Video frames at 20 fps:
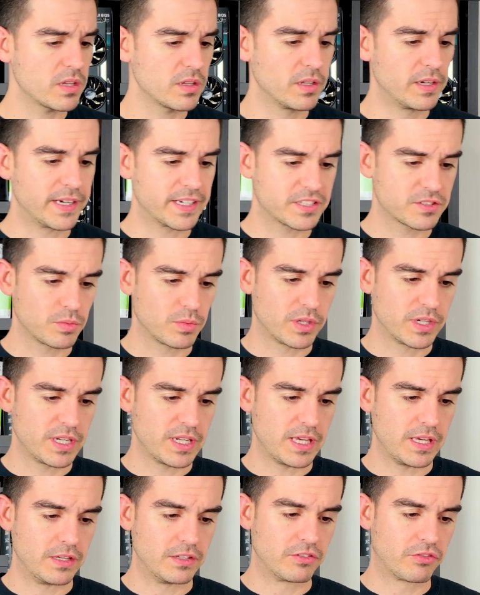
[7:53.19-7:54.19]
The next
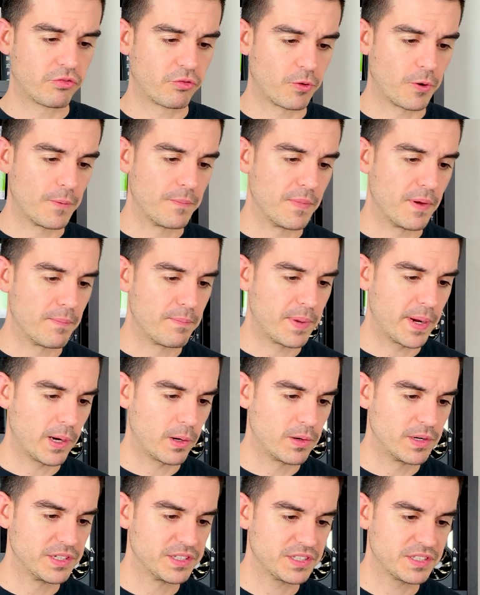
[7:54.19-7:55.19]
one is from
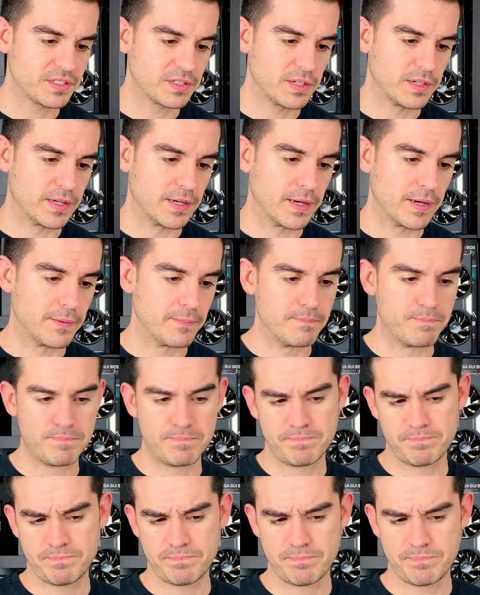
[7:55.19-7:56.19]
Paris uh,
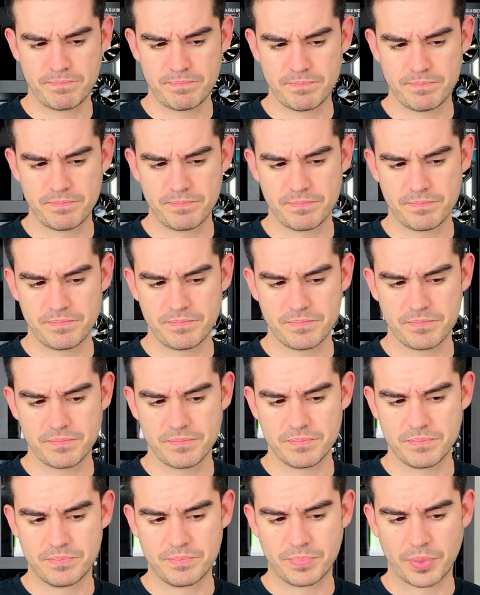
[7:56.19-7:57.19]

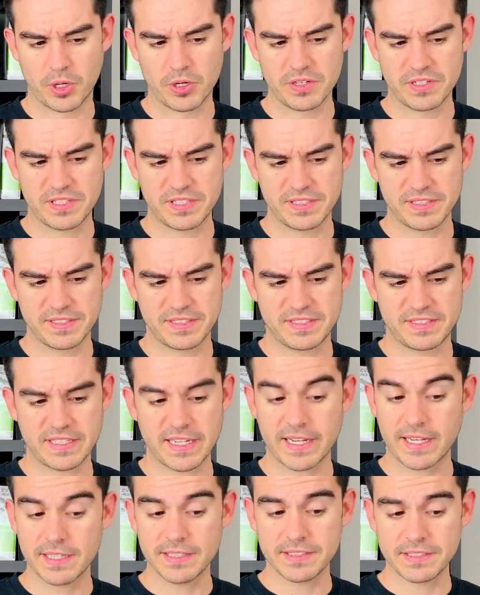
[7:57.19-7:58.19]
Bert
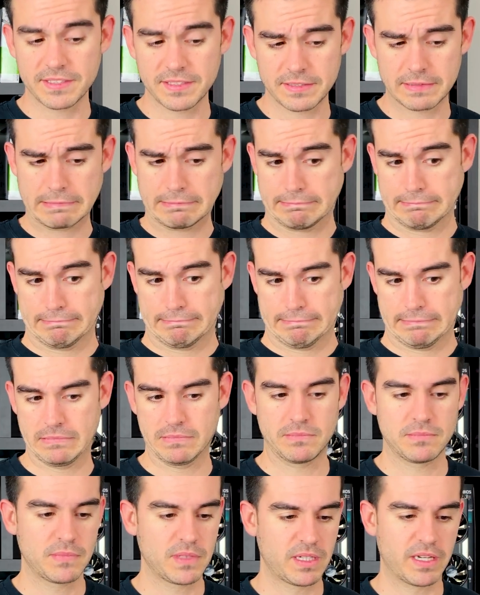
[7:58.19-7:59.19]
Secas.
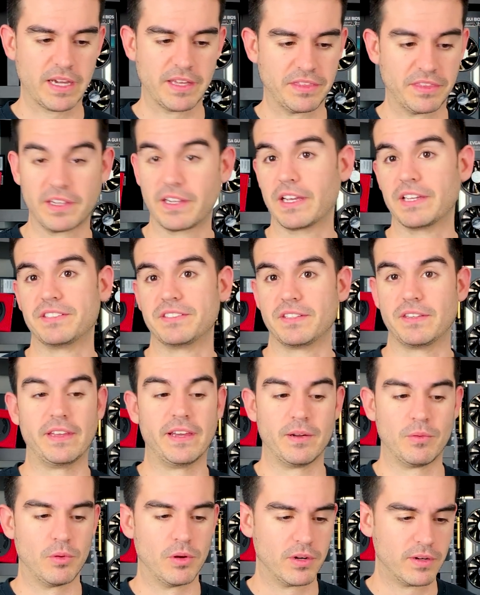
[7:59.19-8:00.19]
I think I said
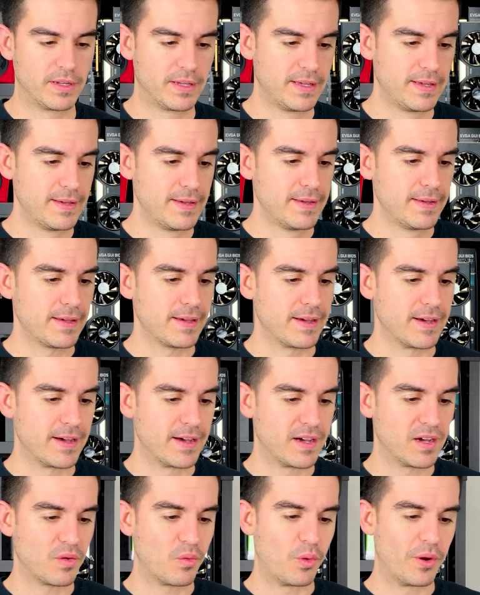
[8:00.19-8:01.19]
that wrong.
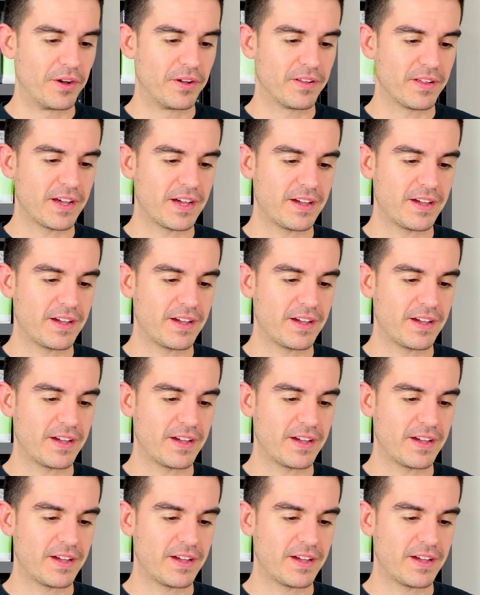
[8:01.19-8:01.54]
Uh, well,